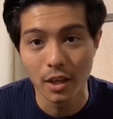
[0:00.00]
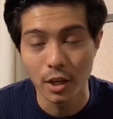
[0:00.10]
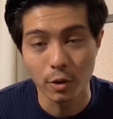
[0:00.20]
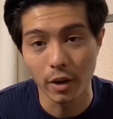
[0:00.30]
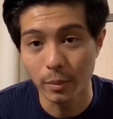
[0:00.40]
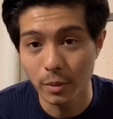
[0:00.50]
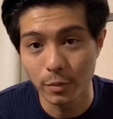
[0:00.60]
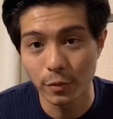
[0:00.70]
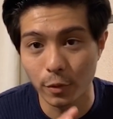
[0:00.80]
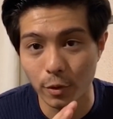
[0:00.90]
Cramming
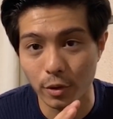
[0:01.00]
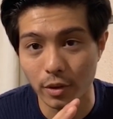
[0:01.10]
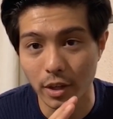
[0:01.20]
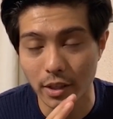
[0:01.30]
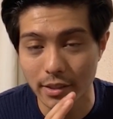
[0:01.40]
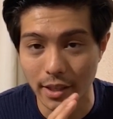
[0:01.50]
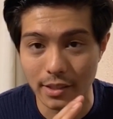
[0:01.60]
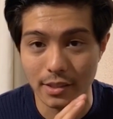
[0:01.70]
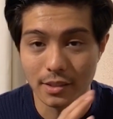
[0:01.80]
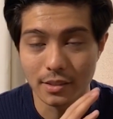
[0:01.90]
before a
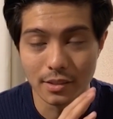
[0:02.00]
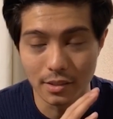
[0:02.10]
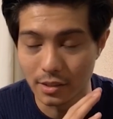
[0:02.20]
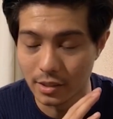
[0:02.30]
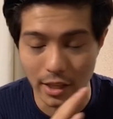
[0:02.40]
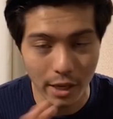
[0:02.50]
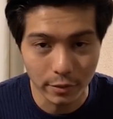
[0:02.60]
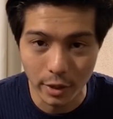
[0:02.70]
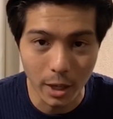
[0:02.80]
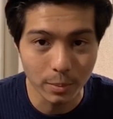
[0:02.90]
test never
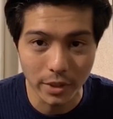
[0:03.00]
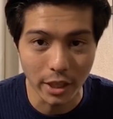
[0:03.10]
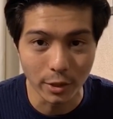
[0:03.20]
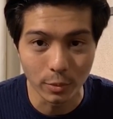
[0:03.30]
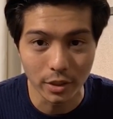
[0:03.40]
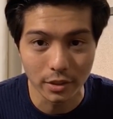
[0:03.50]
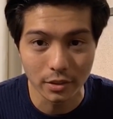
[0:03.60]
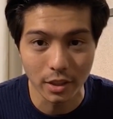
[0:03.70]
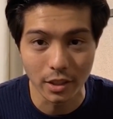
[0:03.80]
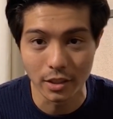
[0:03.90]
helped anyone
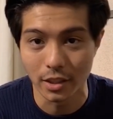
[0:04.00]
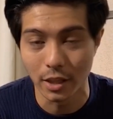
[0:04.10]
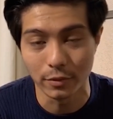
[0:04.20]
and it never